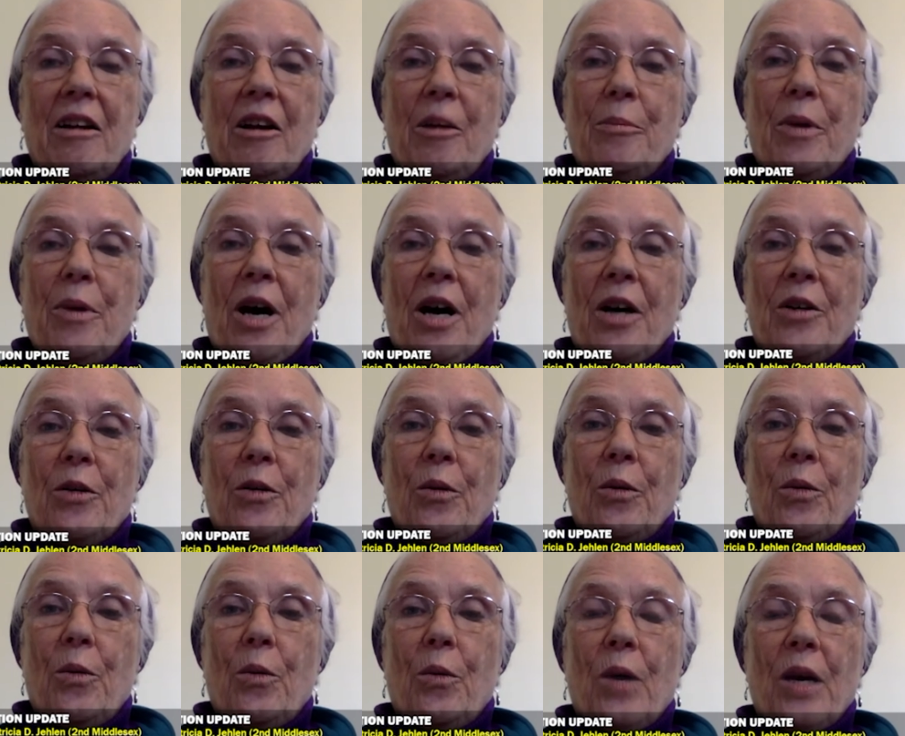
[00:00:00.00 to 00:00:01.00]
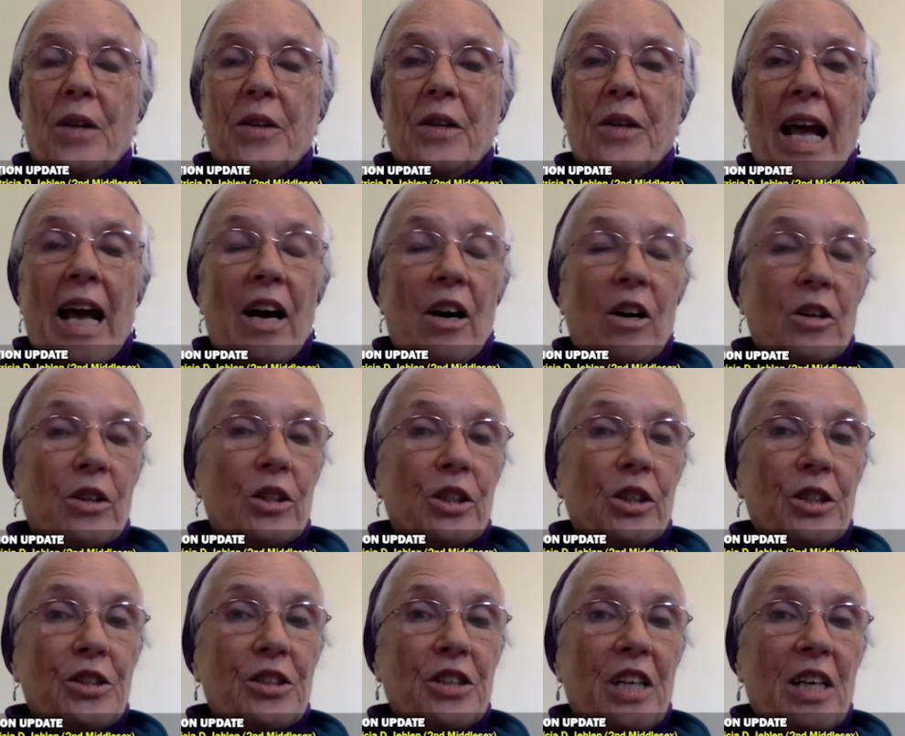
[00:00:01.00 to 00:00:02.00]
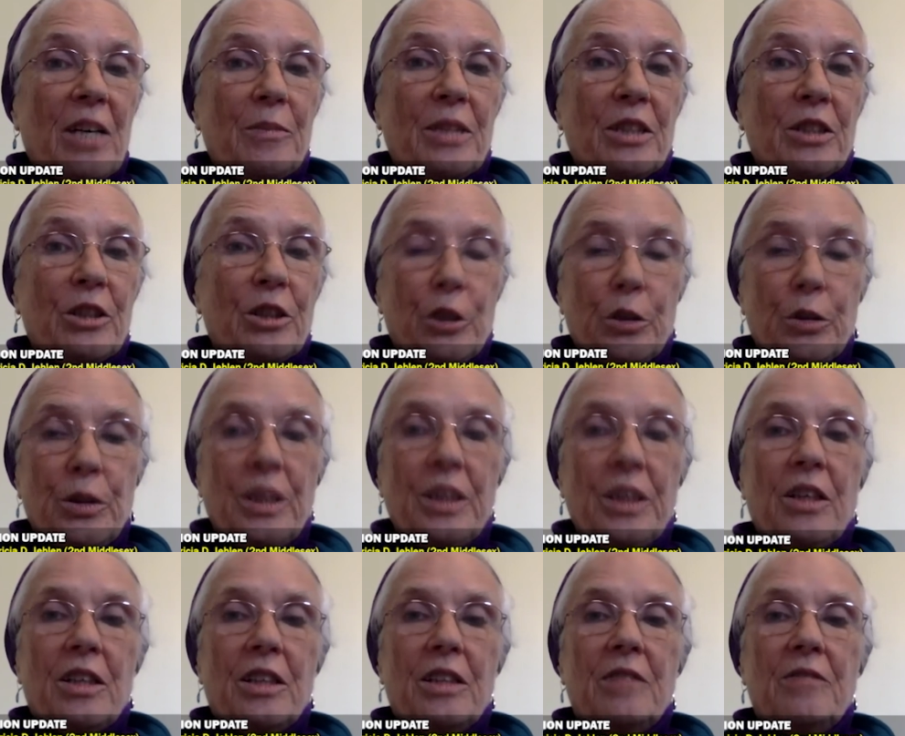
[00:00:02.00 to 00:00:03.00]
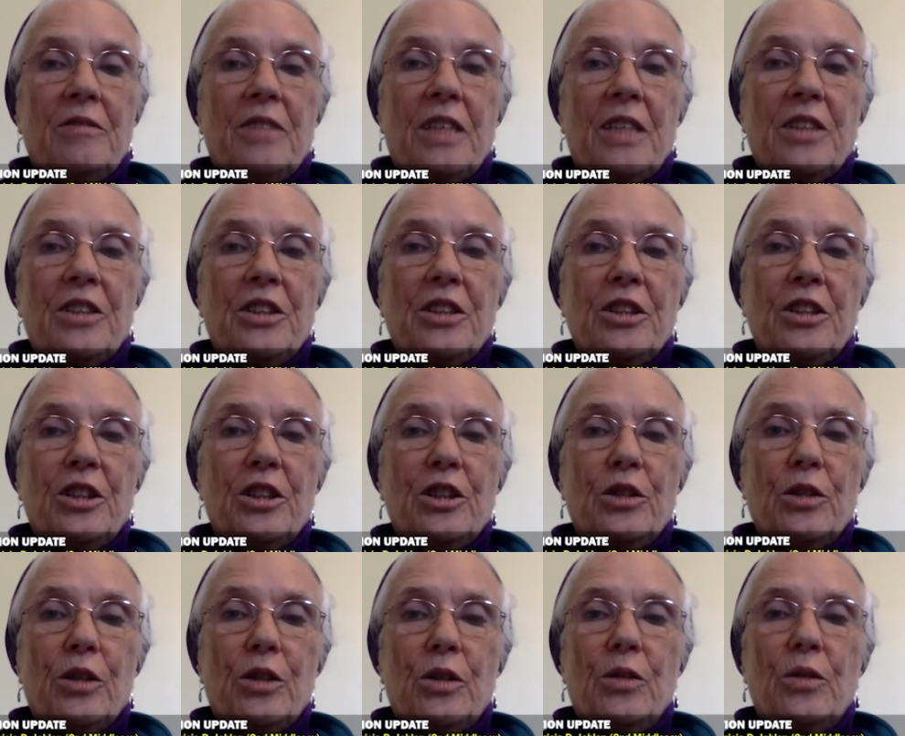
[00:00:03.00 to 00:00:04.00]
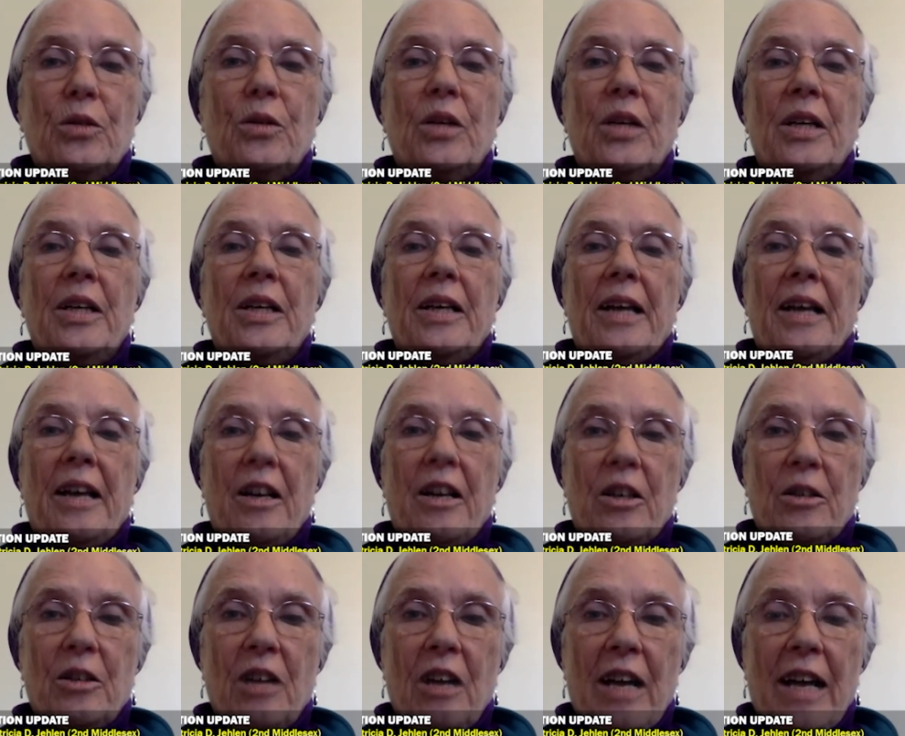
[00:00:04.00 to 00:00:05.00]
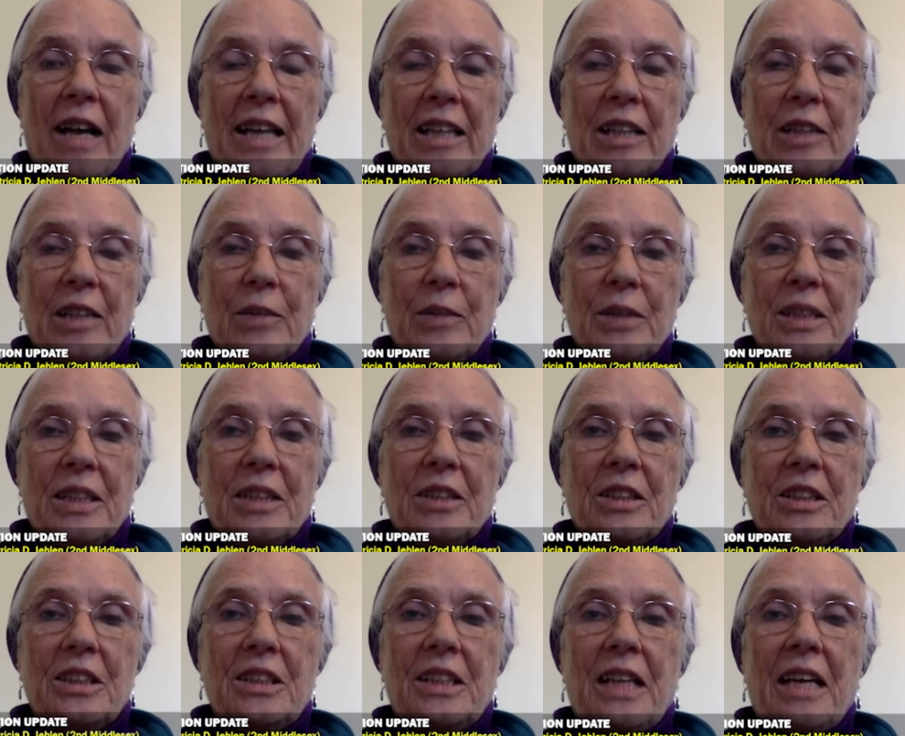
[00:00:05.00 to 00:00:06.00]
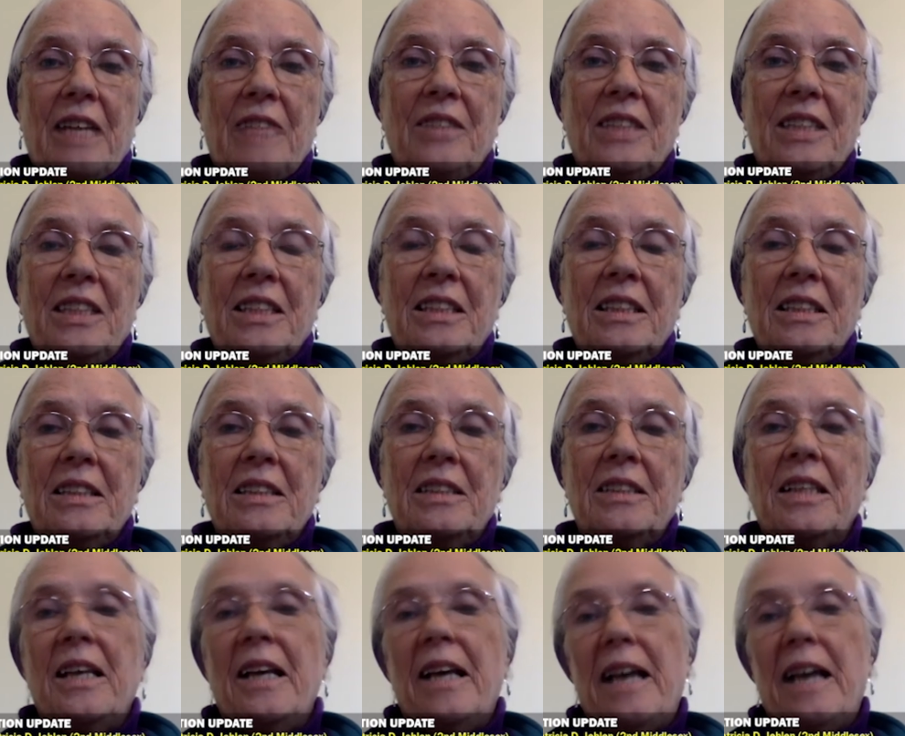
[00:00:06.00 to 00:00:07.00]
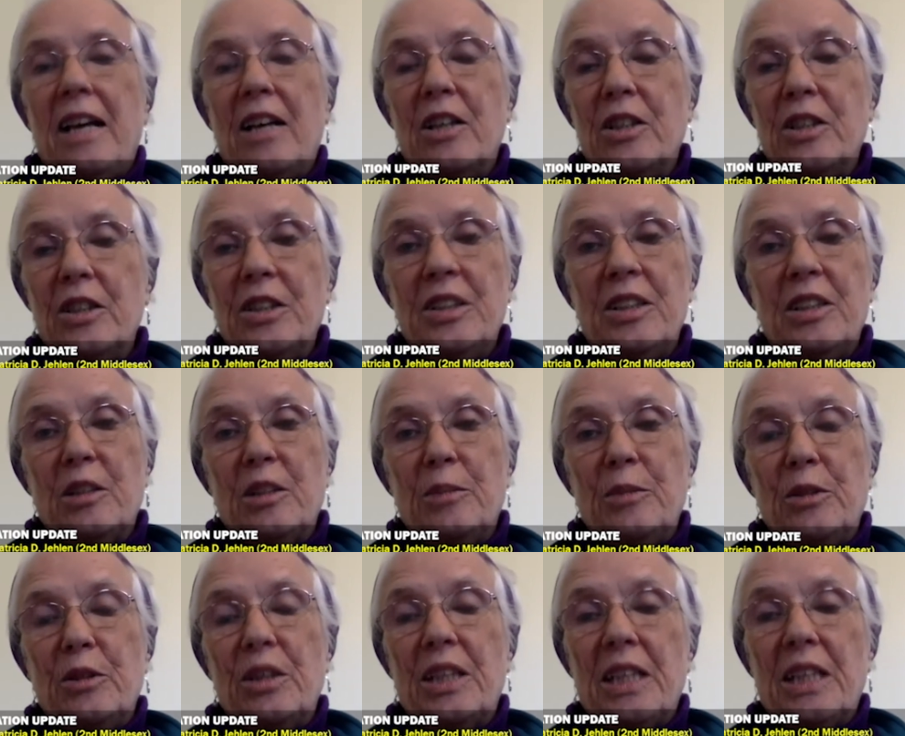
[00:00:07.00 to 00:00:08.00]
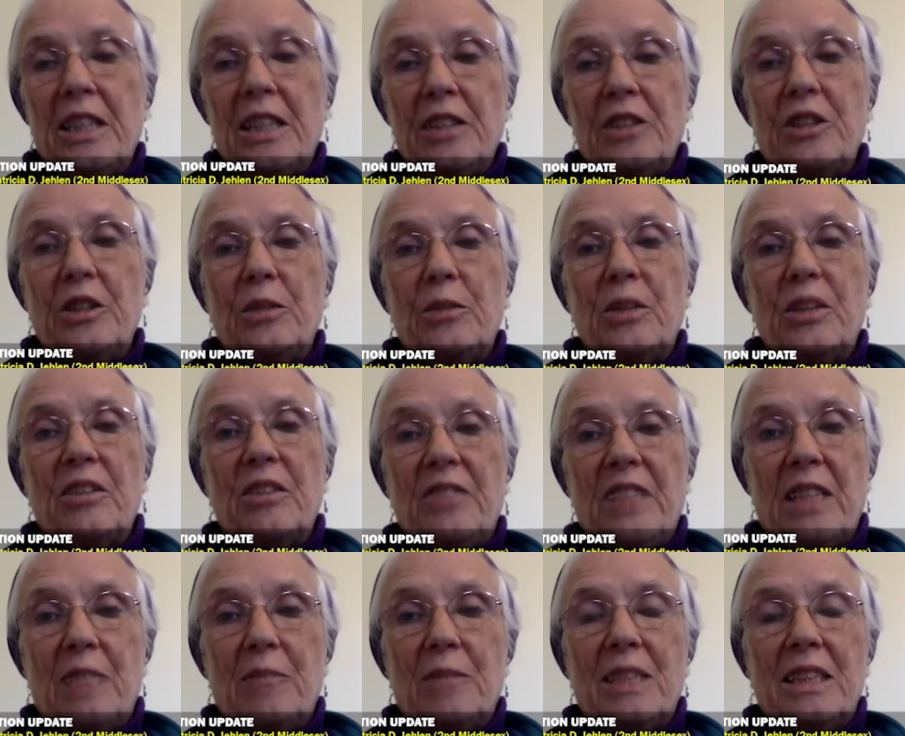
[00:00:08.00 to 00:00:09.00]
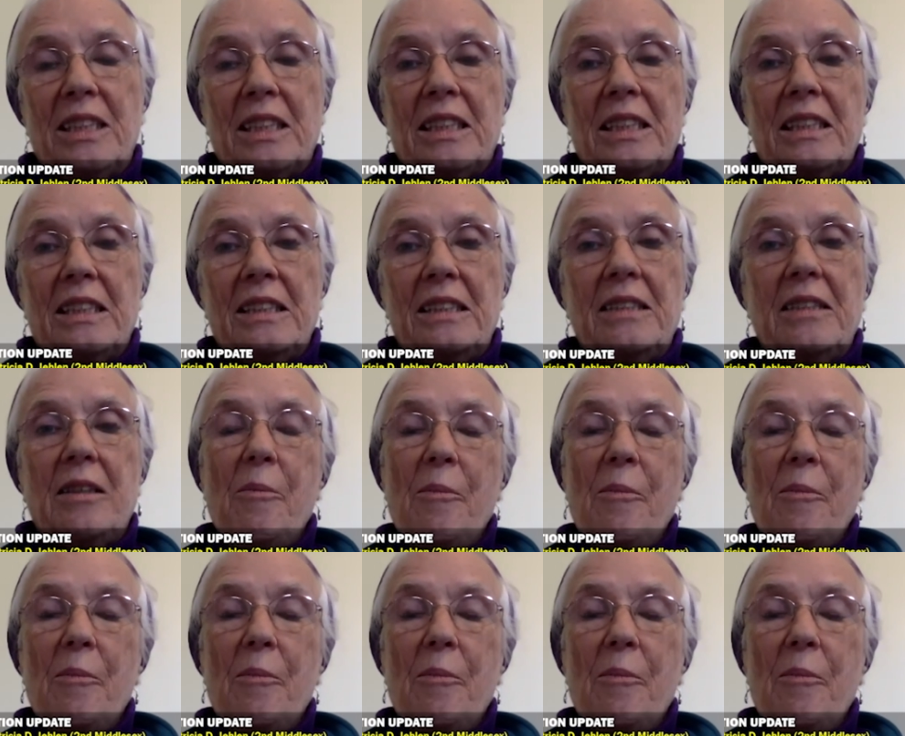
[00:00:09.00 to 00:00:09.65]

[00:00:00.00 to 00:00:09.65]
but with how good a job they're doing on infection control how adequate their staffing is how good the communication with families is